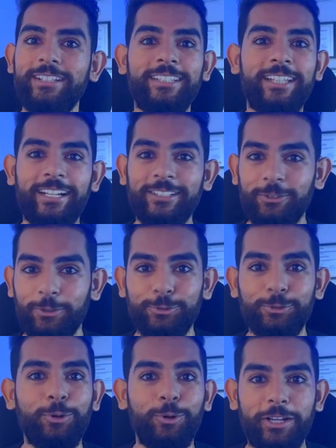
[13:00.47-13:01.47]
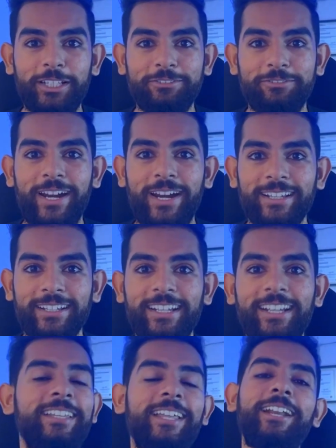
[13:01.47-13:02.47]
that is also called as fat.
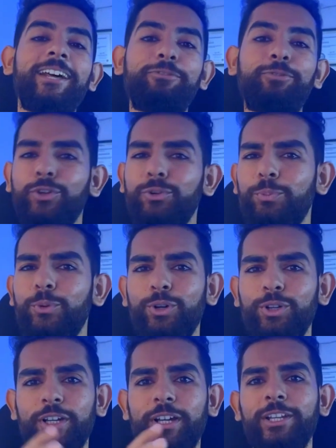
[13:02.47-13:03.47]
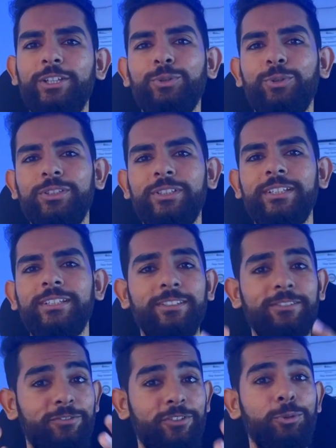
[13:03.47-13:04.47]
There are few more resources,
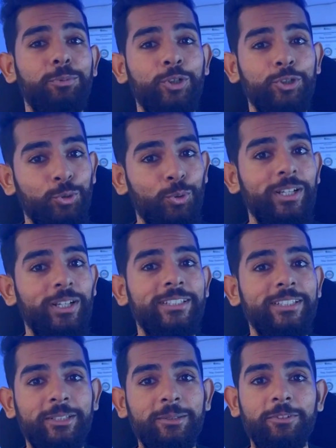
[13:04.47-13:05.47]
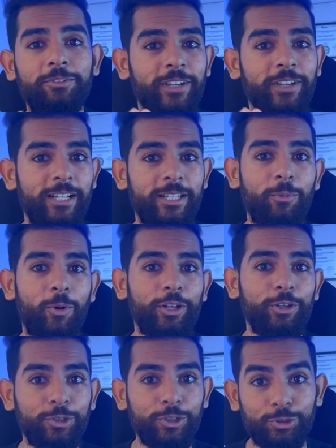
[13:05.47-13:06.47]
few more storage systems where the
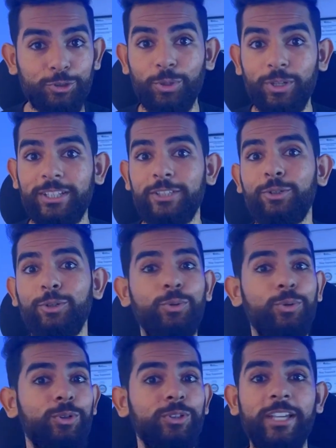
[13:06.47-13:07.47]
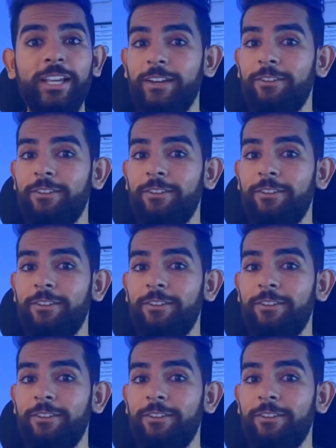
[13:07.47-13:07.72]
body could store this glucose.